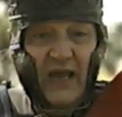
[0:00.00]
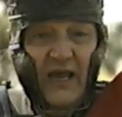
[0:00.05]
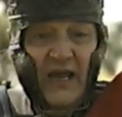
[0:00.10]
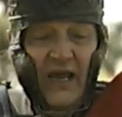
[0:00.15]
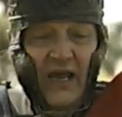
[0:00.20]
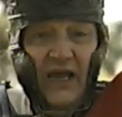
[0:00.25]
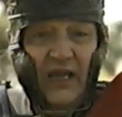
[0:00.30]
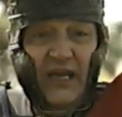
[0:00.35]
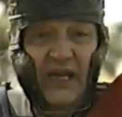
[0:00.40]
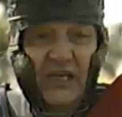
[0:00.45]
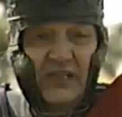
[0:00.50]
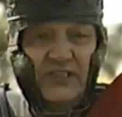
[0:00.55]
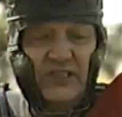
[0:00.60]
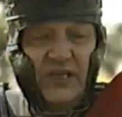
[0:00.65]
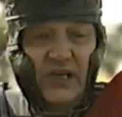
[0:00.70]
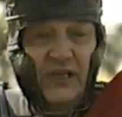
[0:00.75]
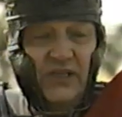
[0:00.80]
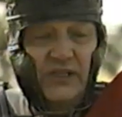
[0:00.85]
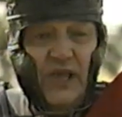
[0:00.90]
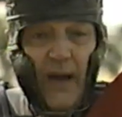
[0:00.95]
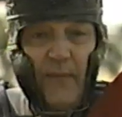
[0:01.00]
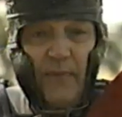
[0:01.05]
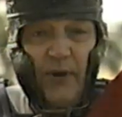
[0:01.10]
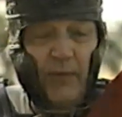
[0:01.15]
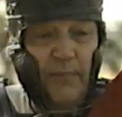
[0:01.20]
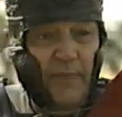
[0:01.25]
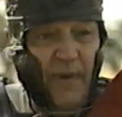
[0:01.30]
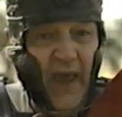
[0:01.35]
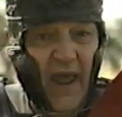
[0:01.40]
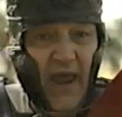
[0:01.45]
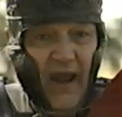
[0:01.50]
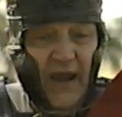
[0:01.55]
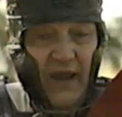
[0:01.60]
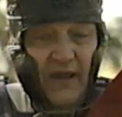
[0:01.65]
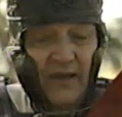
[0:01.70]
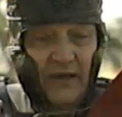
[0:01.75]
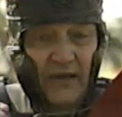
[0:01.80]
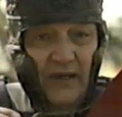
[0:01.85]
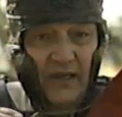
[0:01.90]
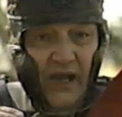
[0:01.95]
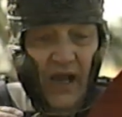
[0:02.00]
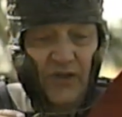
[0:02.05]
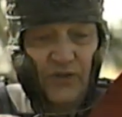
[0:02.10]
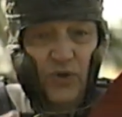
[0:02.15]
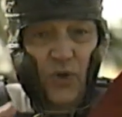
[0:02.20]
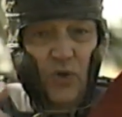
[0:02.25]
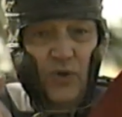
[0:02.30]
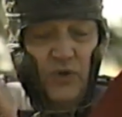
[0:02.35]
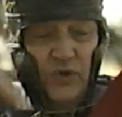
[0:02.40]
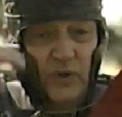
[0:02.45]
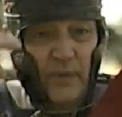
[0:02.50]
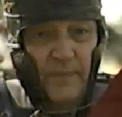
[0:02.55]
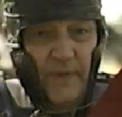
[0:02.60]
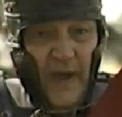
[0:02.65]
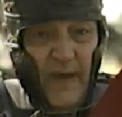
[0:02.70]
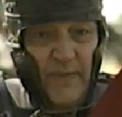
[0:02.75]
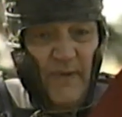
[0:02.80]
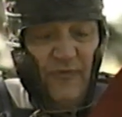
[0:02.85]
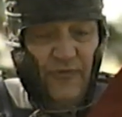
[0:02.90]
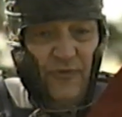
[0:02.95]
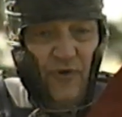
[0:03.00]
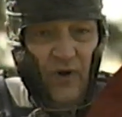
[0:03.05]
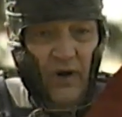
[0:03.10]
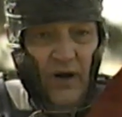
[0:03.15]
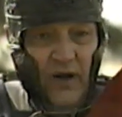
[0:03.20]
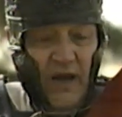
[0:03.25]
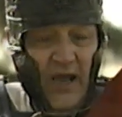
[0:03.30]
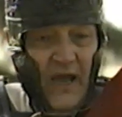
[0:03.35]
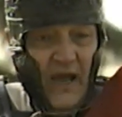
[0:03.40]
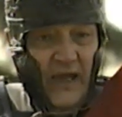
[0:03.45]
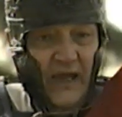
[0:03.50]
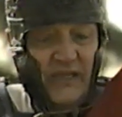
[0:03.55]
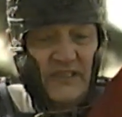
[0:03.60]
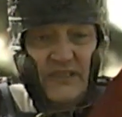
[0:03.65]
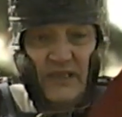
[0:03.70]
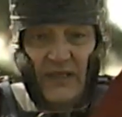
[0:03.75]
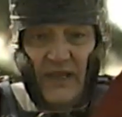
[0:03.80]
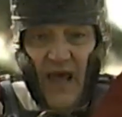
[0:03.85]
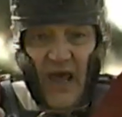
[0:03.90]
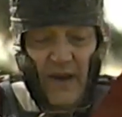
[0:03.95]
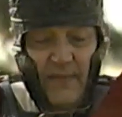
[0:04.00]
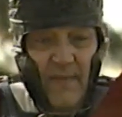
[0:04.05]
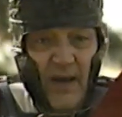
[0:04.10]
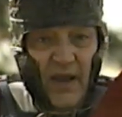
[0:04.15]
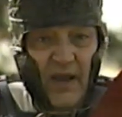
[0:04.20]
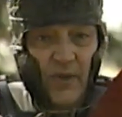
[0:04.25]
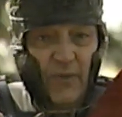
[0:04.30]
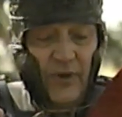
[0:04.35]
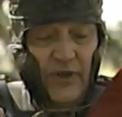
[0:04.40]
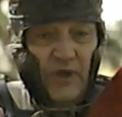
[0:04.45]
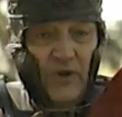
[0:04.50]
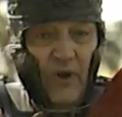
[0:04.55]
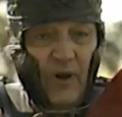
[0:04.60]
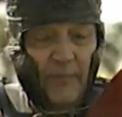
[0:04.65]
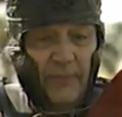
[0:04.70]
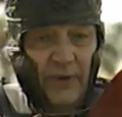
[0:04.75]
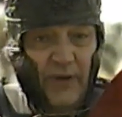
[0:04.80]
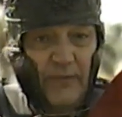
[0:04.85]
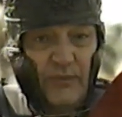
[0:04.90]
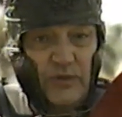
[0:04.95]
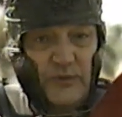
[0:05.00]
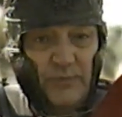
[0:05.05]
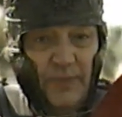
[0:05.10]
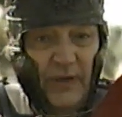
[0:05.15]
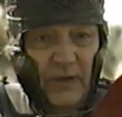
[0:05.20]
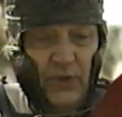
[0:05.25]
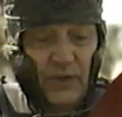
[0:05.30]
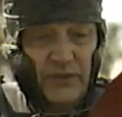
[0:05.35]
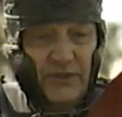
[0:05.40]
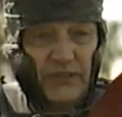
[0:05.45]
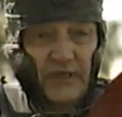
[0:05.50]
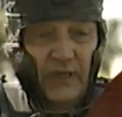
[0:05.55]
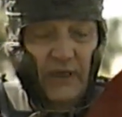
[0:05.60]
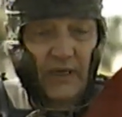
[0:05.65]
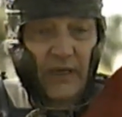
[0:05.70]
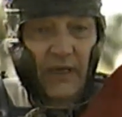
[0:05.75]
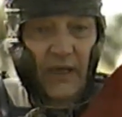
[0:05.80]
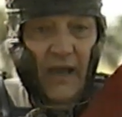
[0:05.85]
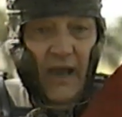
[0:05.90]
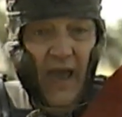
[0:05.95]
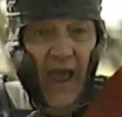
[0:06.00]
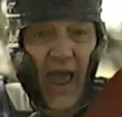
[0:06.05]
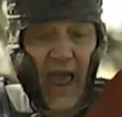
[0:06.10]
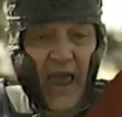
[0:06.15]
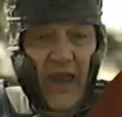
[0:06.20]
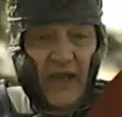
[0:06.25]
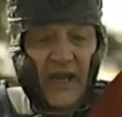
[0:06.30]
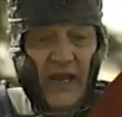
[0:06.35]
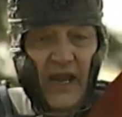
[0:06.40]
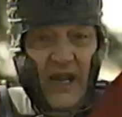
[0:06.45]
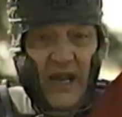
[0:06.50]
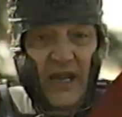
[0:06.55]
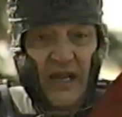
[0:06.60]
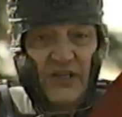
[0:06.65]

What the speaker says: This man gets double pay. I told you the pay before. It's a lot of money when you are primus pilus.